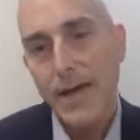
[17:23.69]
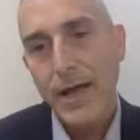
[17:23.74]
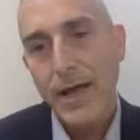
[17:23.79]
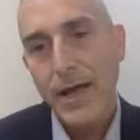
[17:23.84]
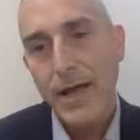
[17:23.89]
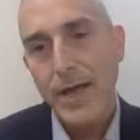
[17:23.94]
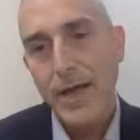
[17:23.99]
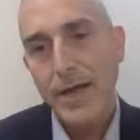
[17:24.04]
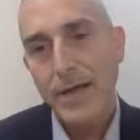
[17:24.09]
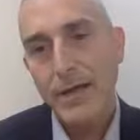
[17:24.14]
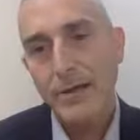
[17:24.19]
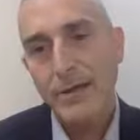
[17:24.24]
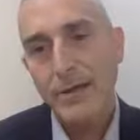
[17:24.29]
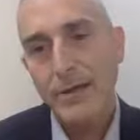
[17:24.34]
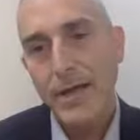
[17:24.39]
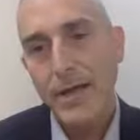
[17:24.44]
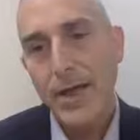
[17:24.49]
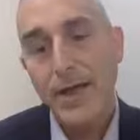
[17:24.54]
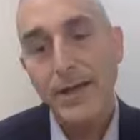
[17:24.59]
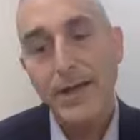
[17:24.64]
And
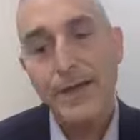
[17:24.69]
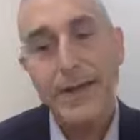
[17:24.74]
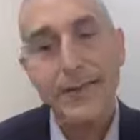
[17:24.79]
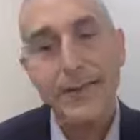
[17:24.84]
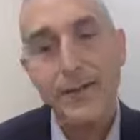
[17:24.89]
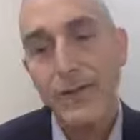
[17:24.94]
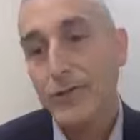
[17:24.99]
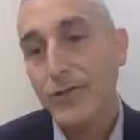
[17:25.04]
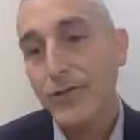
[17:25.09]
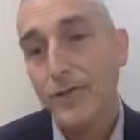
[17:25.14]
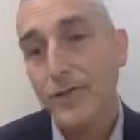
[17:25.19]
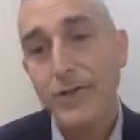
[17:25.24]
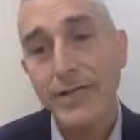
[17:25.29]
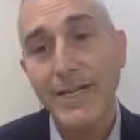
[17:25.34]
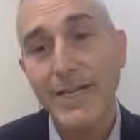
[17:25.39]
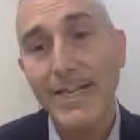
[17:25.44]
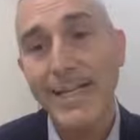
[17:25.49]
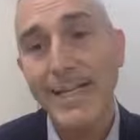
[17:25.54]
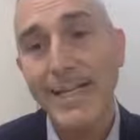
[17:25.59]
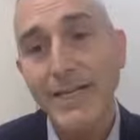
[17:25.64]
I think there
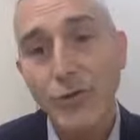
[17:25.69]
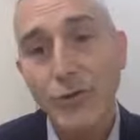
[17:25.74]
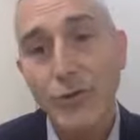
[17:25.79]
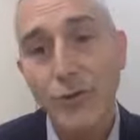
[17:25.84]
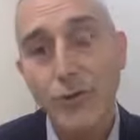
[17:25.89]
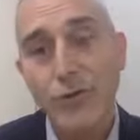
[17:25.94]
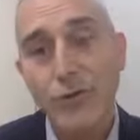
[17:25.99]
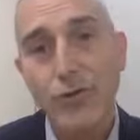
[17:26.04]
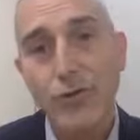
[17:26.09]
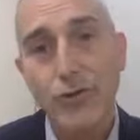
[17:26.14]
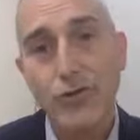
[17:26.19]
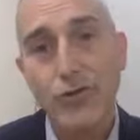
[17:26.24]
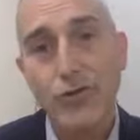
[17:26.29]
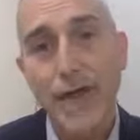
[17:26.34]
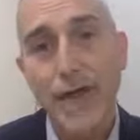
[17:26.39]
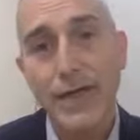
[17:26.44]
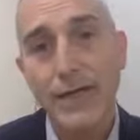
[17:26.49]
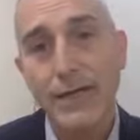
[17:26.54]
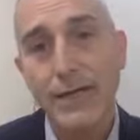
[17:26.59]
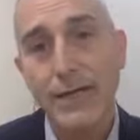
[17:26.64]
certainly is a role for
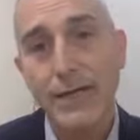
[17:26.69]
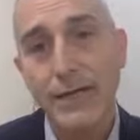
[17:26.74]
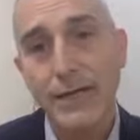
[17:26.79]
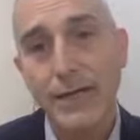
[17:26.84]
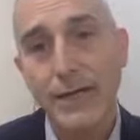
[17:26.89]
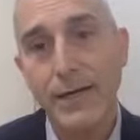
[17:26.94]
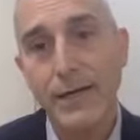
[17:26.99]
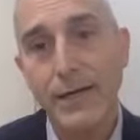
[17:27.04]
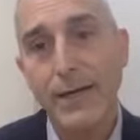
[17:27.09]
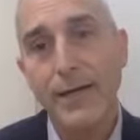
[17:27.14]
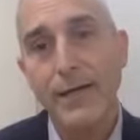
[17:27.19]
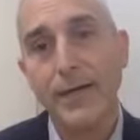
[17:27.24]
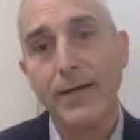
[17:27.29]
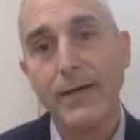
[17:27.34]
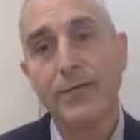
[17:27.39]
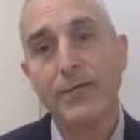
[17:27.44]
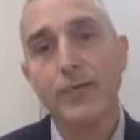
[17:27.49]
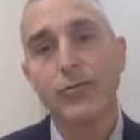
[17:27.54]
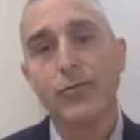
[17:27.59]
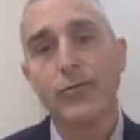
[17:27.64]
dry needling
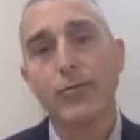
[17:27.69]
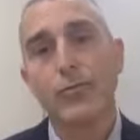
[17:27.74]
in